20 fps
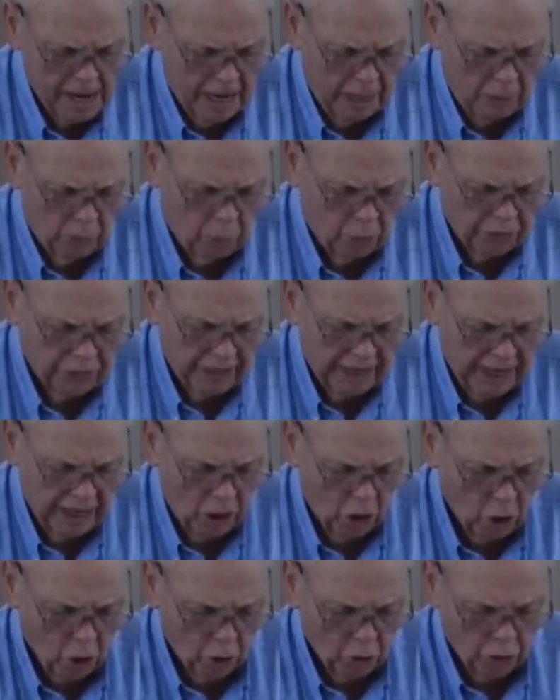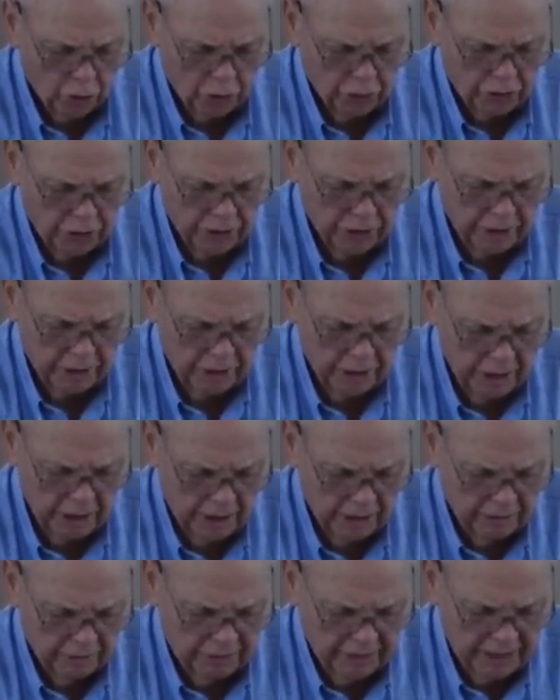And when they heard
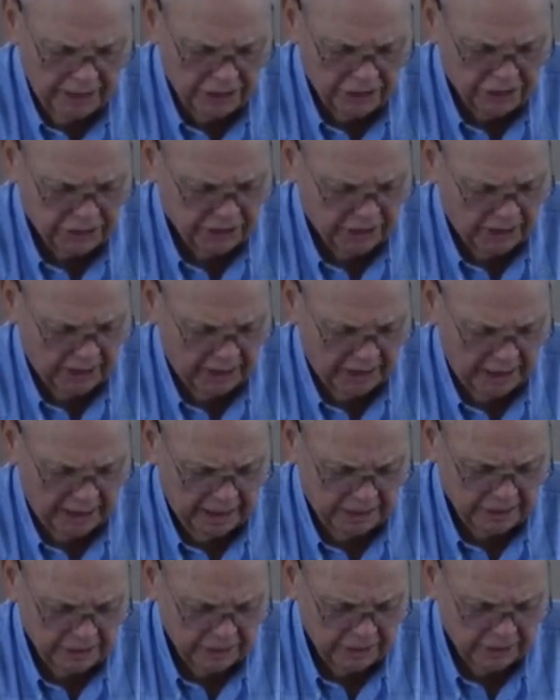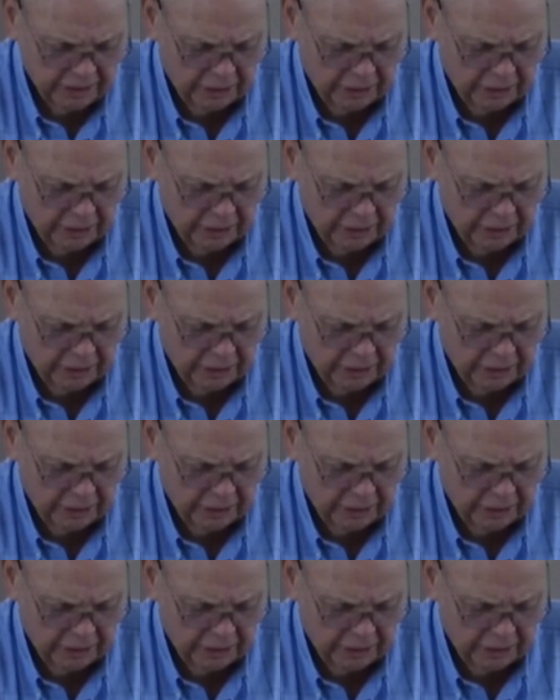these things,